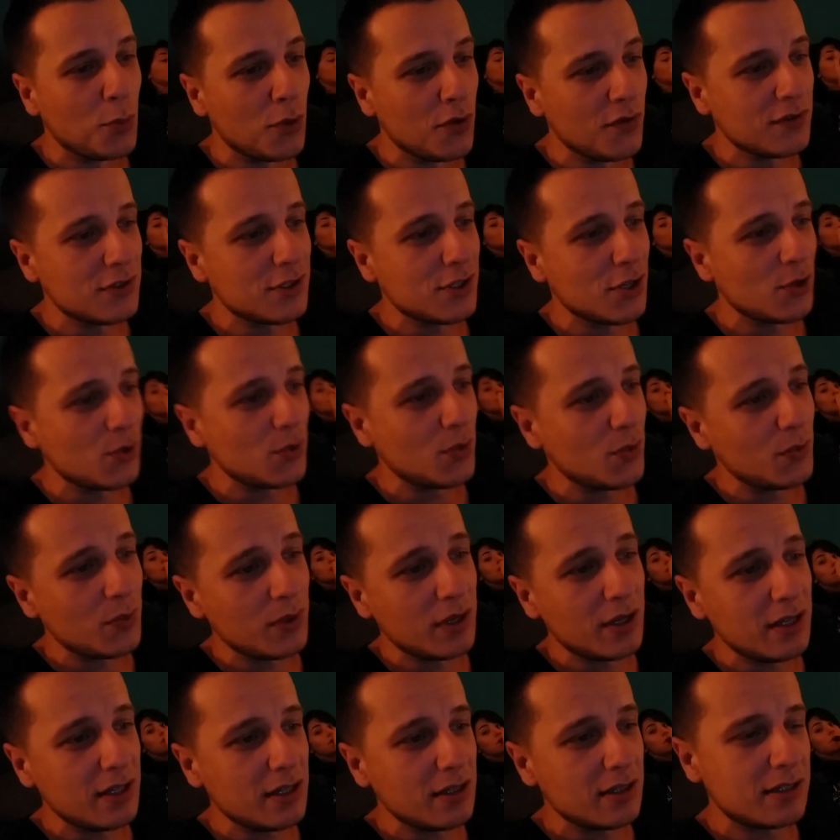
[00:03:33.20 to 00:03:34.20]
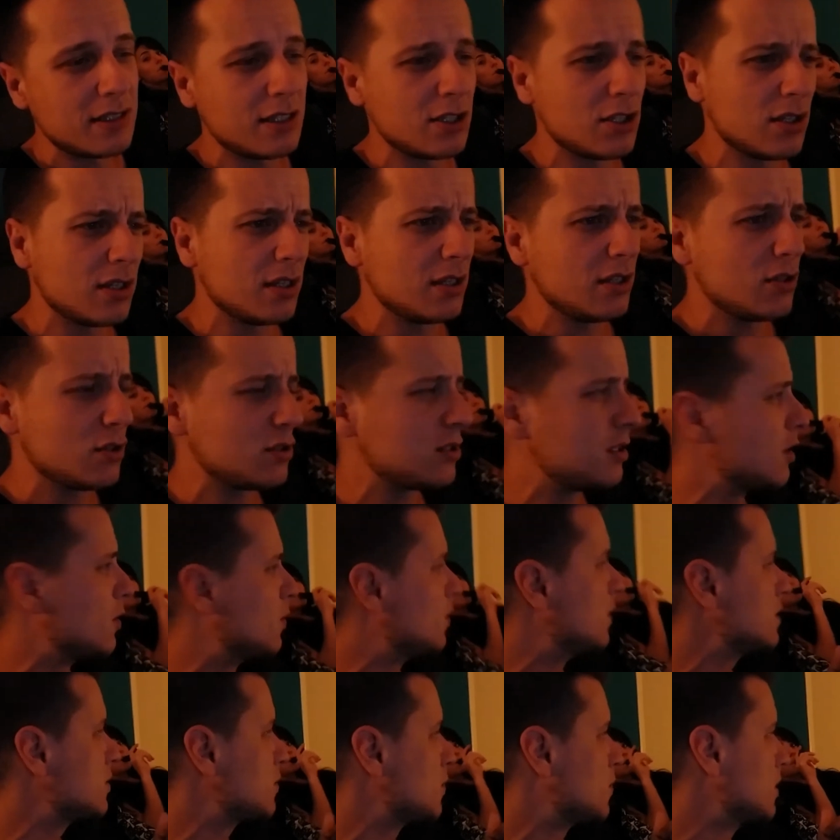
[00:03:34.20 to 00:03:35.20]
movies, though, we you, you still
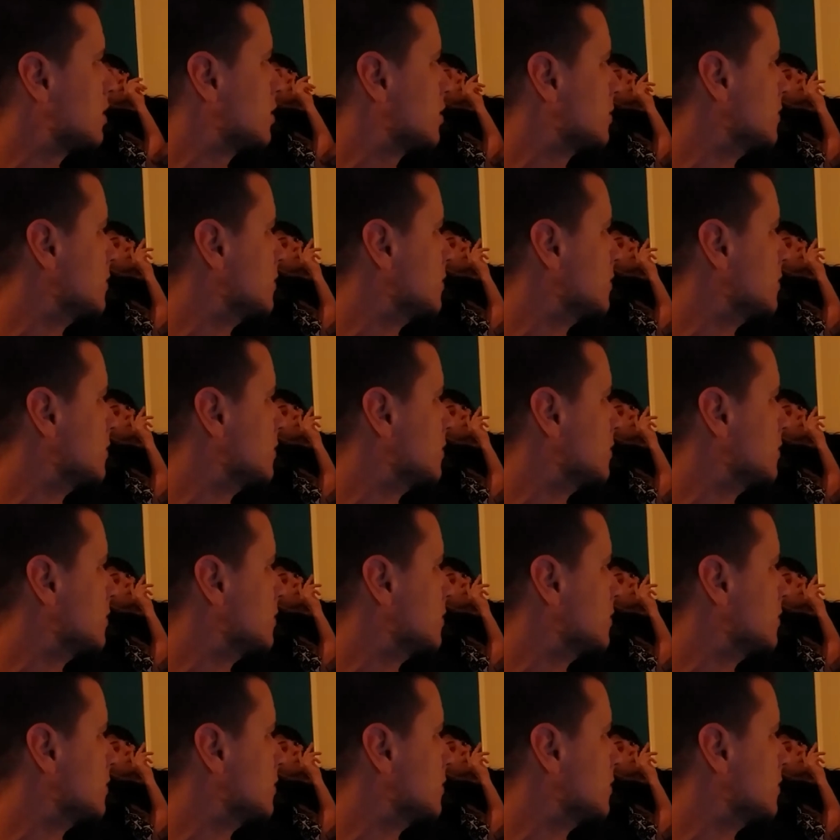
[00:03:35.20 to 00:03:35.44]
want to watch